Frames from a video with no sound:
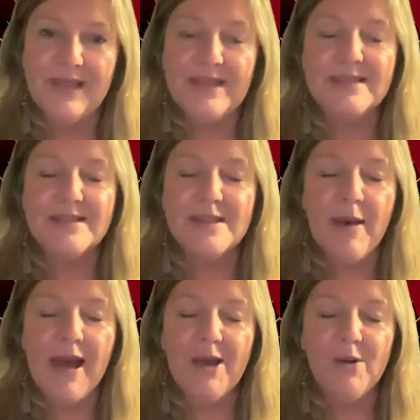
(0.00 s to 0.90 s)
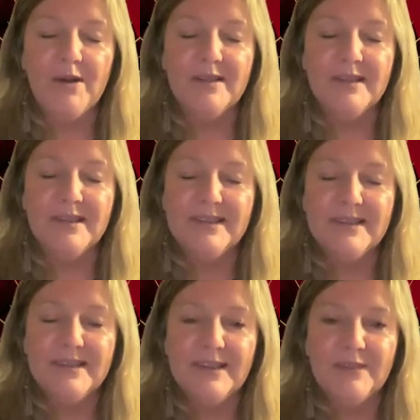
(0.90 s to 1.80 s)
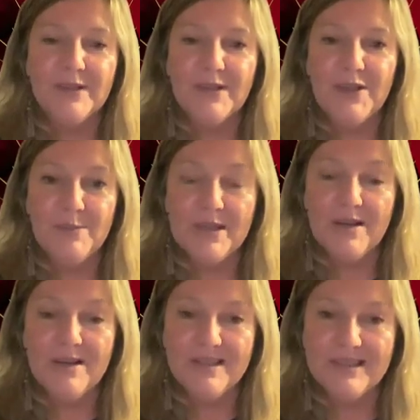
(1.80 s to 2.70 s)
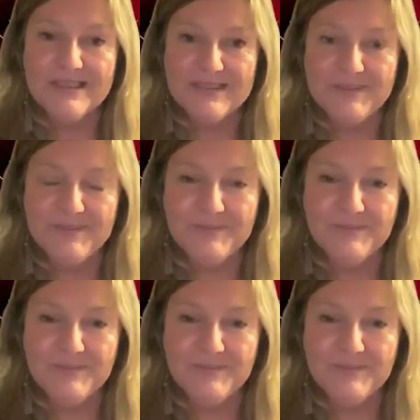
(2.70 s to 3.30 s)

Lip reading: And this is the power of the human heart.